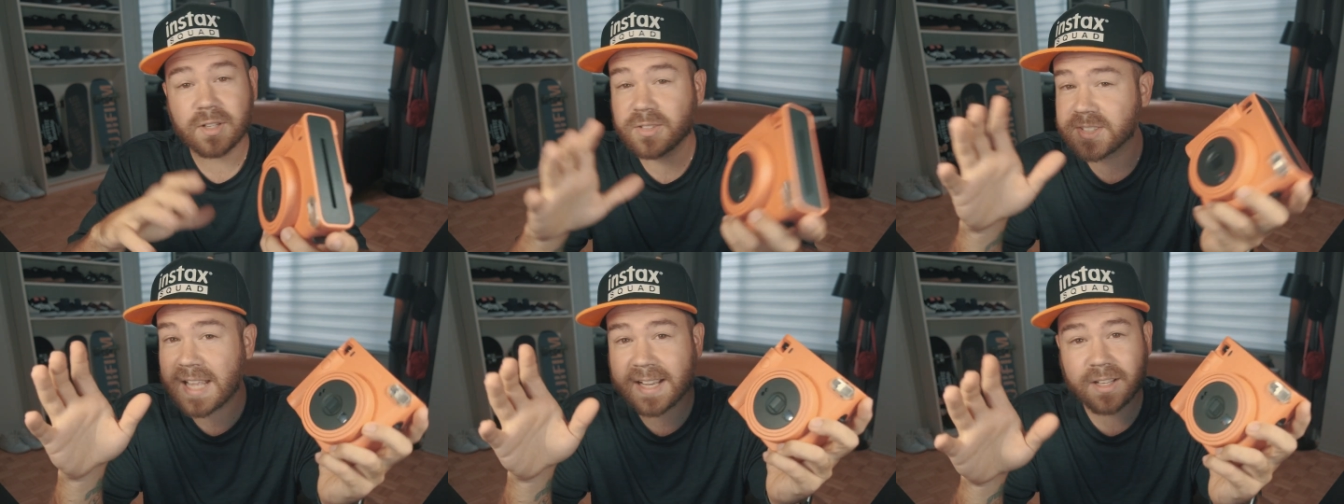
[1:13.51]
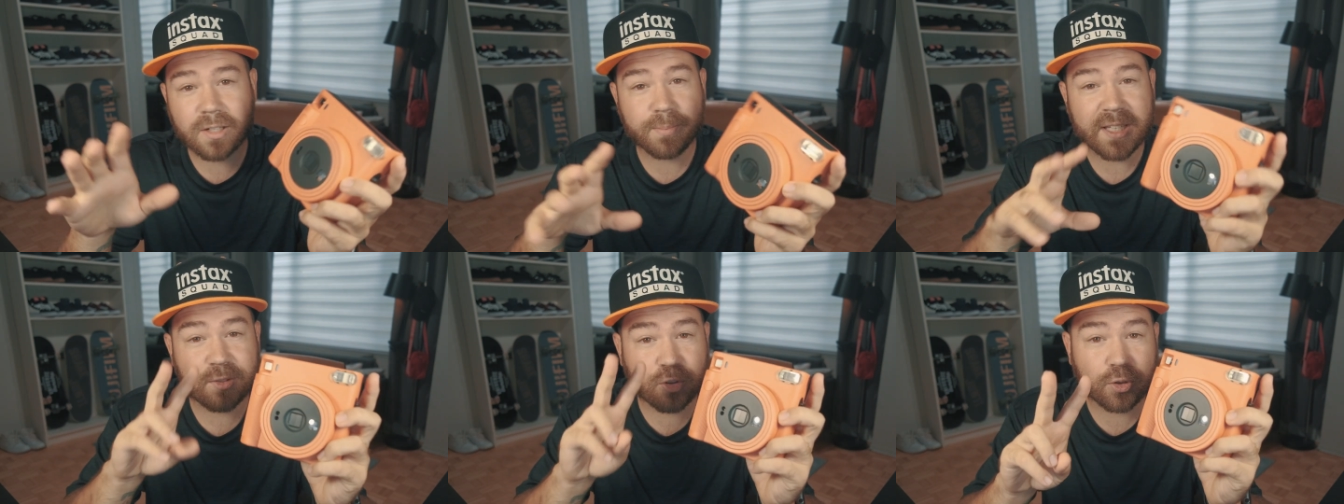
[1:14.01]
there's not gonna
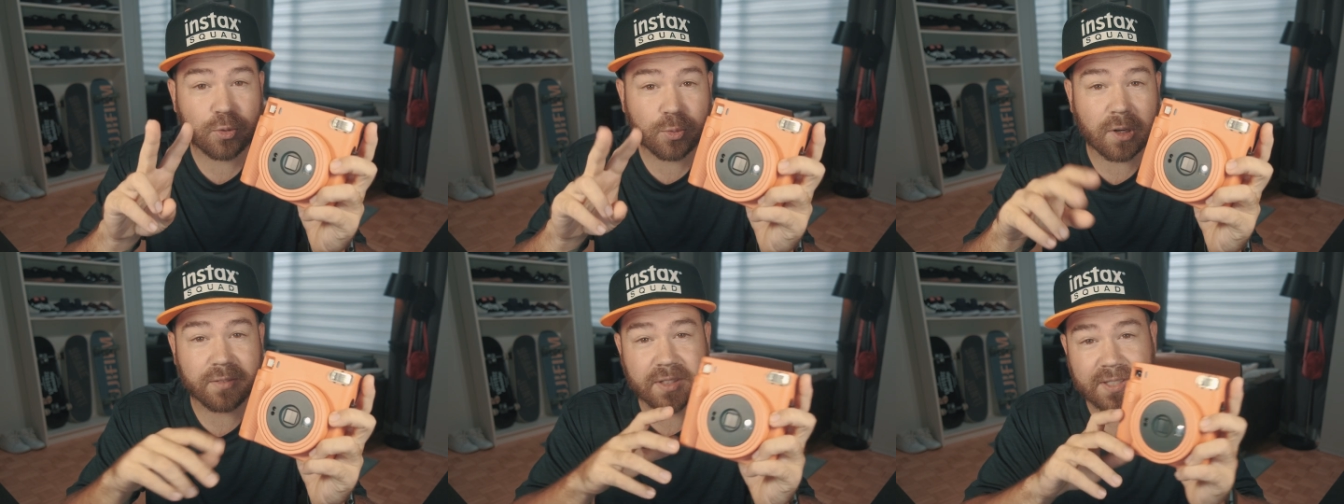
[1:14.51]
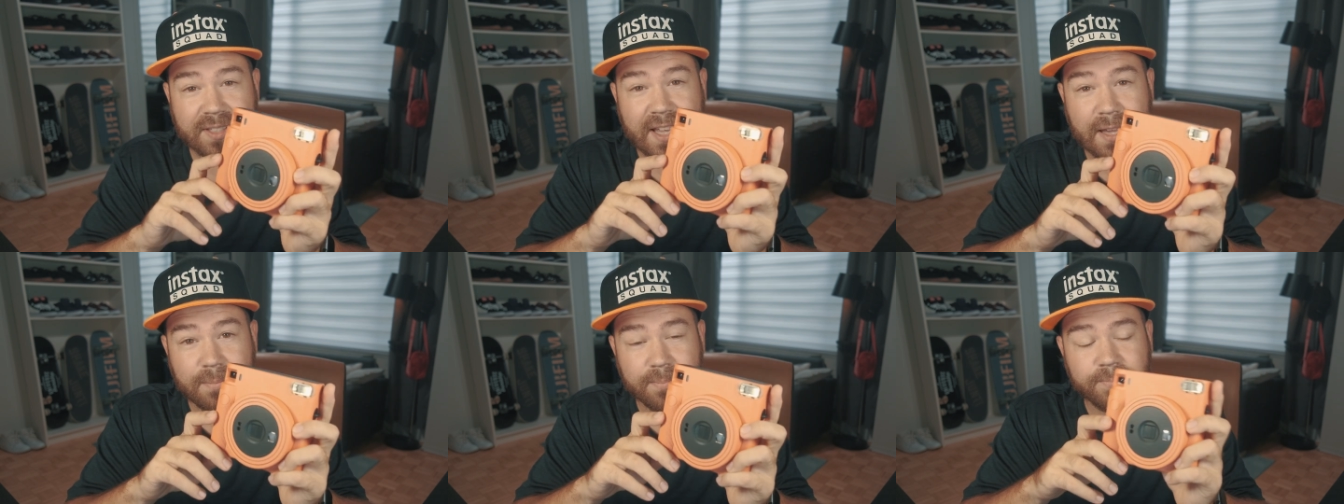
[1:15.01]
be two of the same.